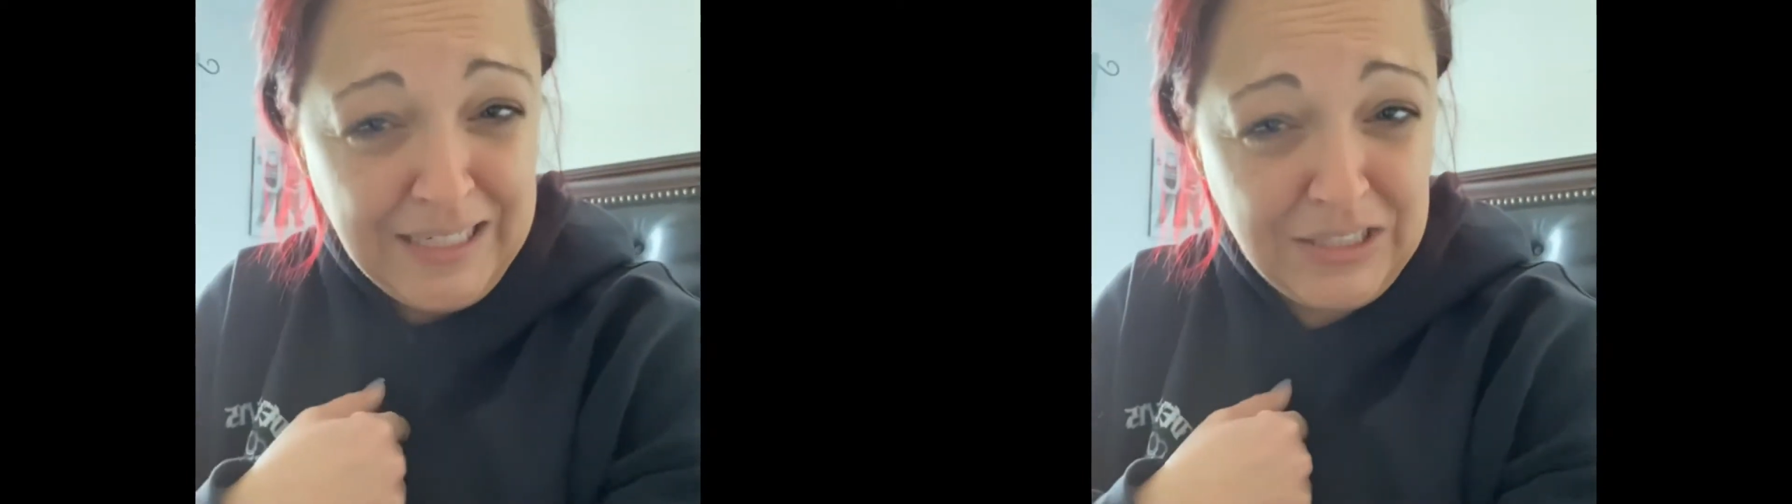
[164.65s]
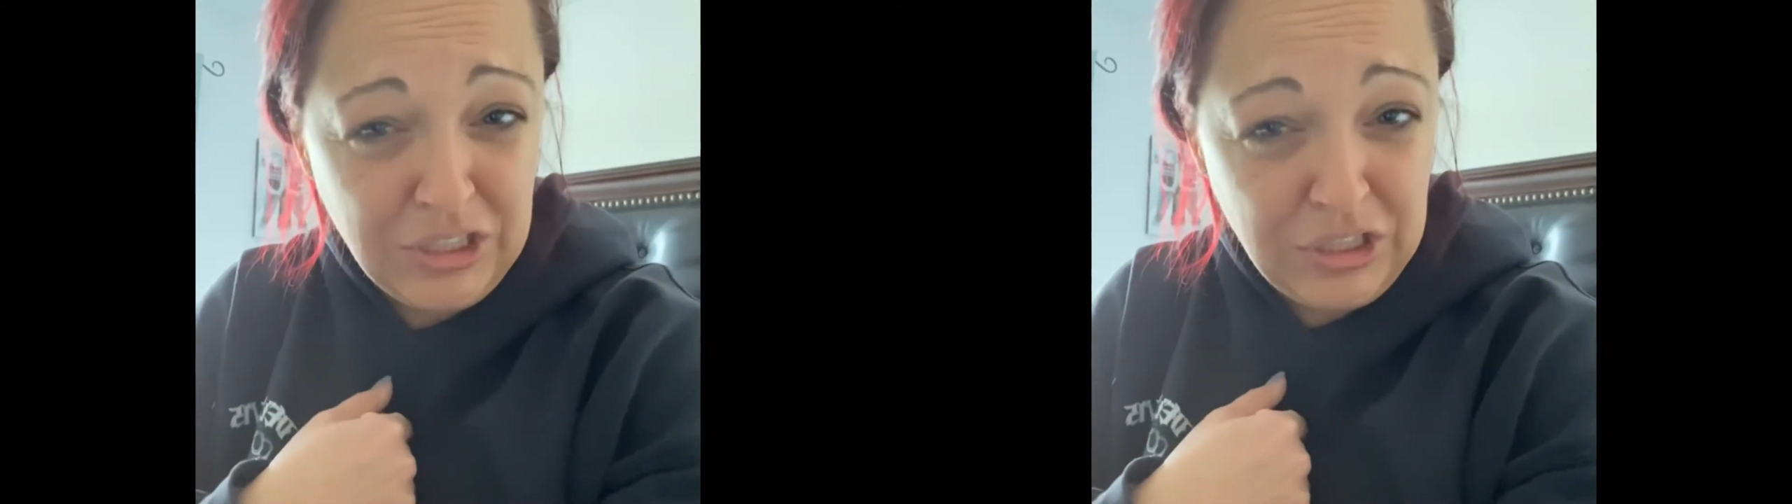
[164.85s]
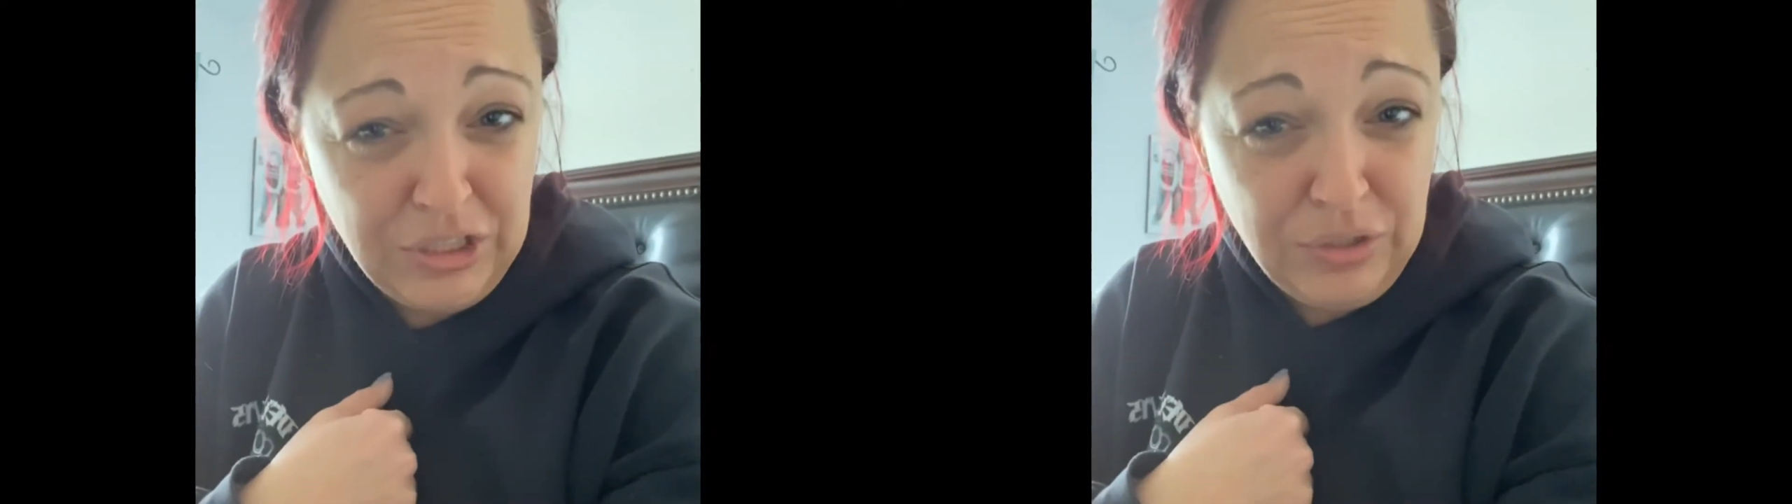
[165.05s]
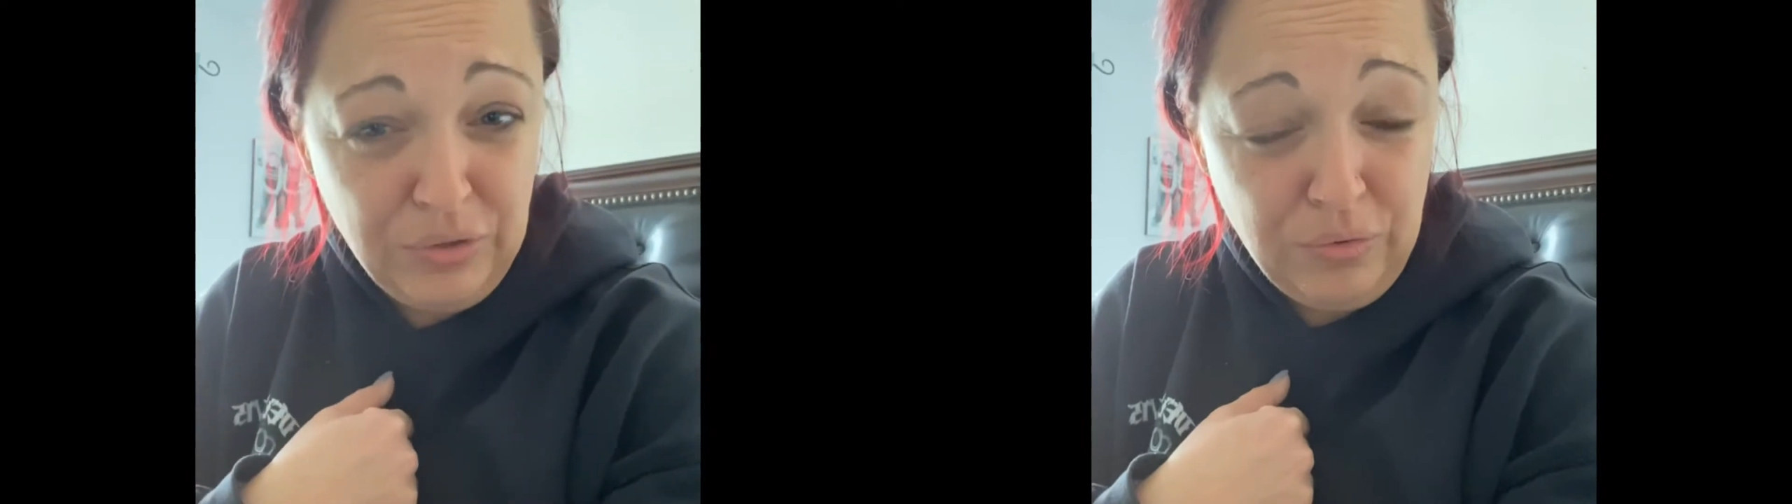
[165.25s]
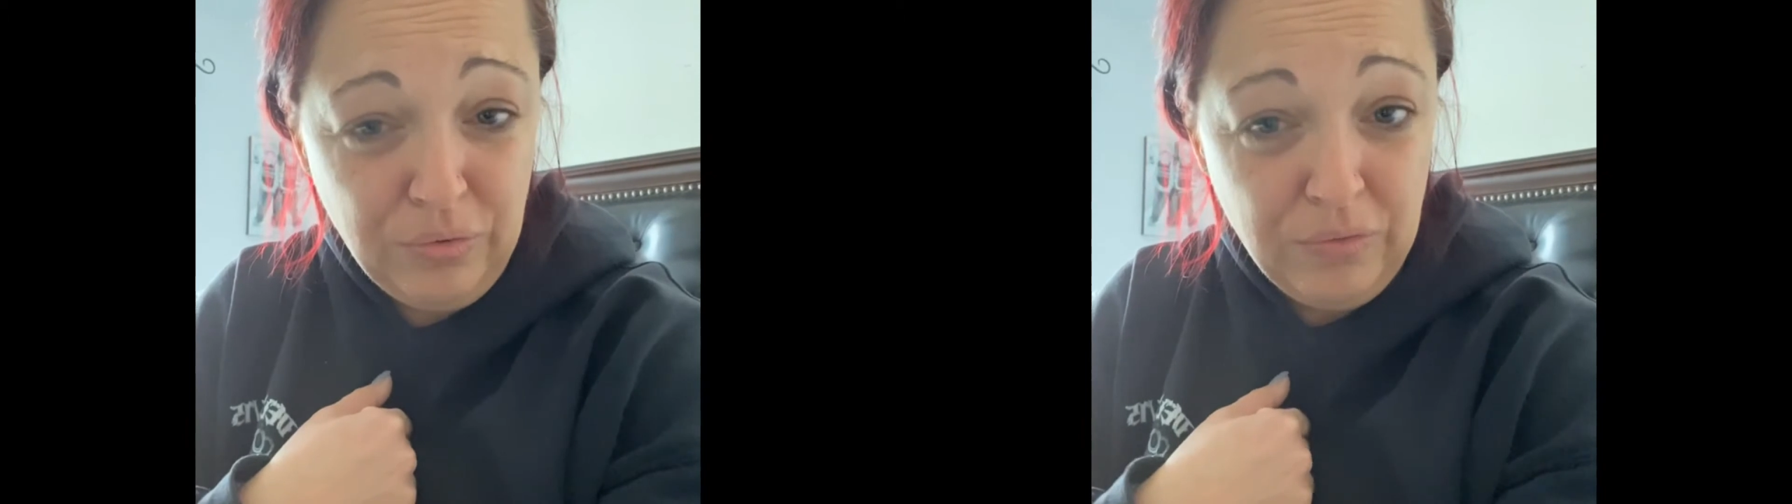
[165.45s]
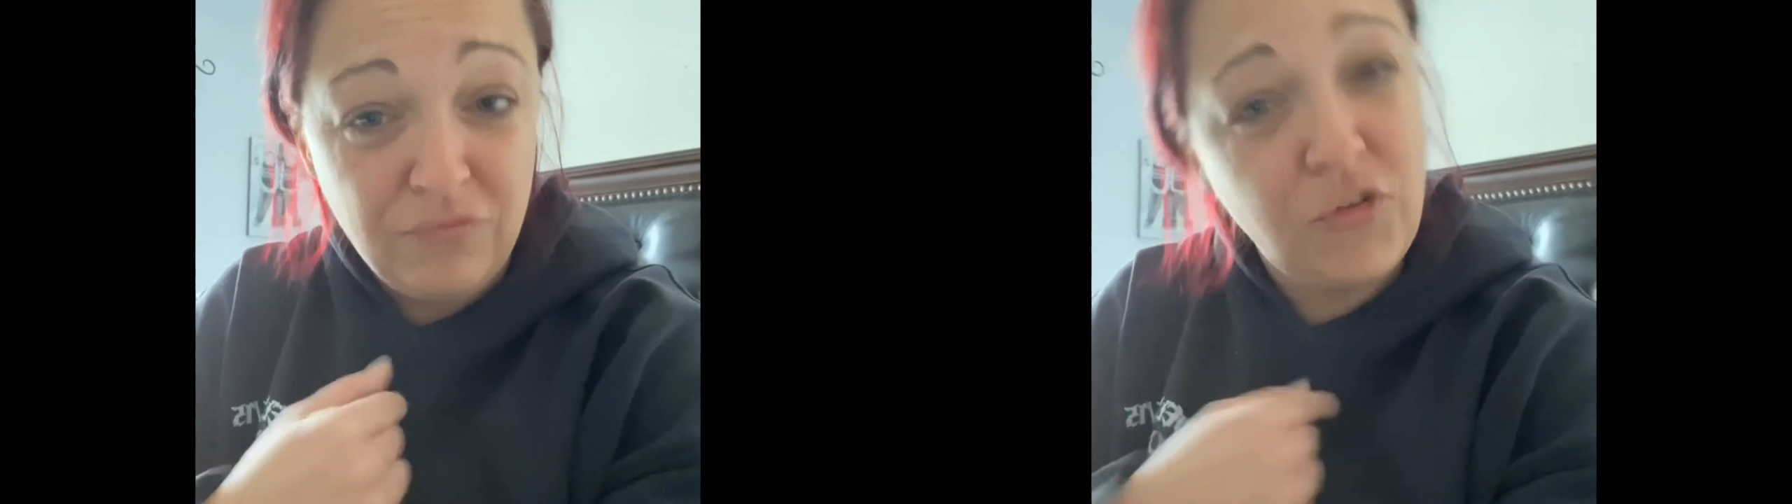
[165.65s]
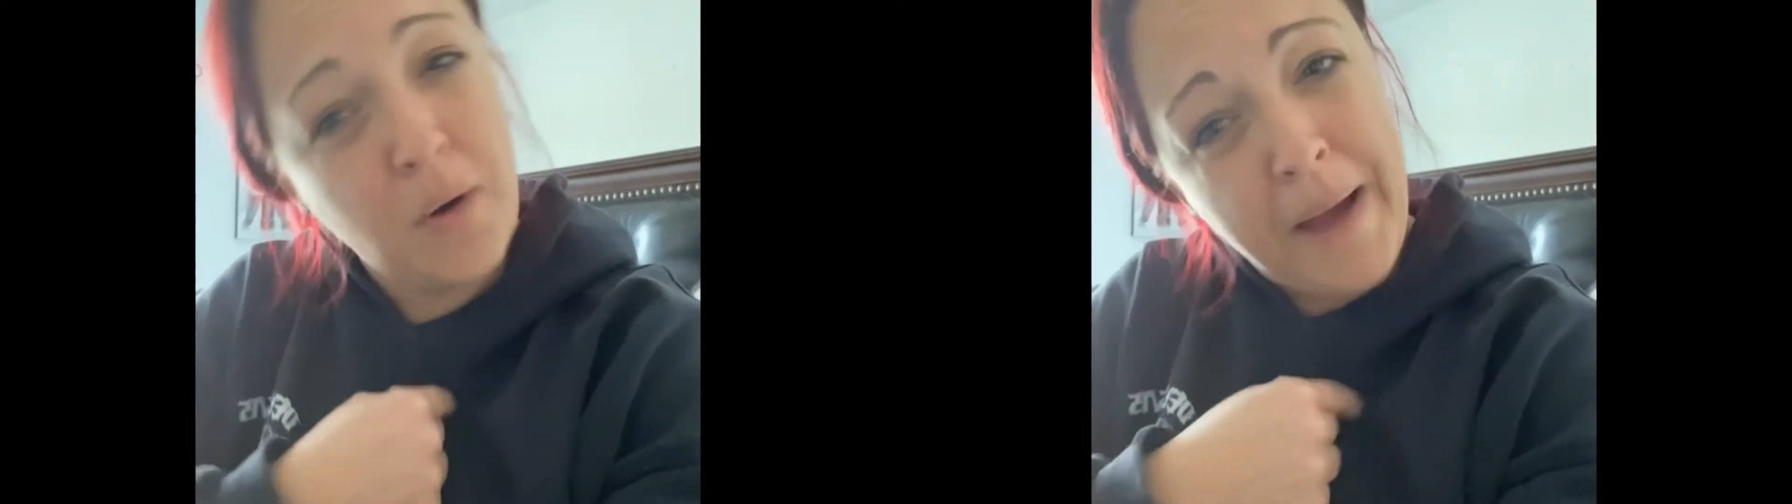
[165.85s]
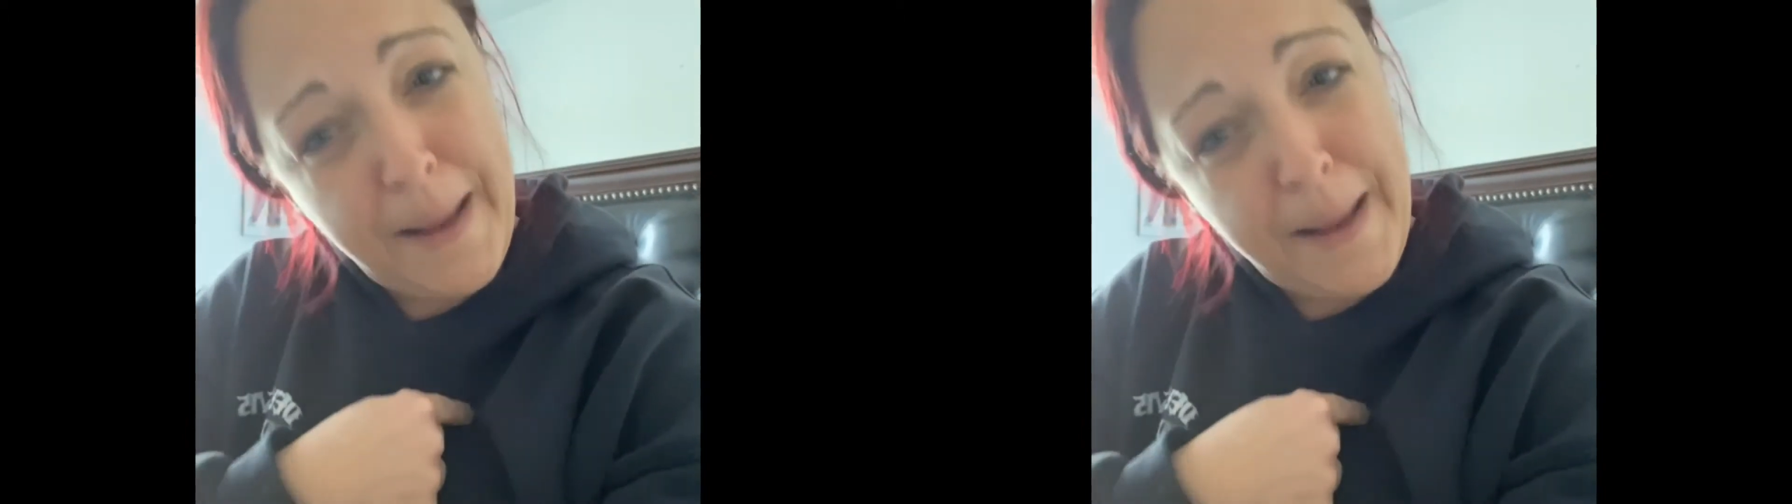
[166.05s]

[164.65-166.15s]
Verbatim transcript: do for my body,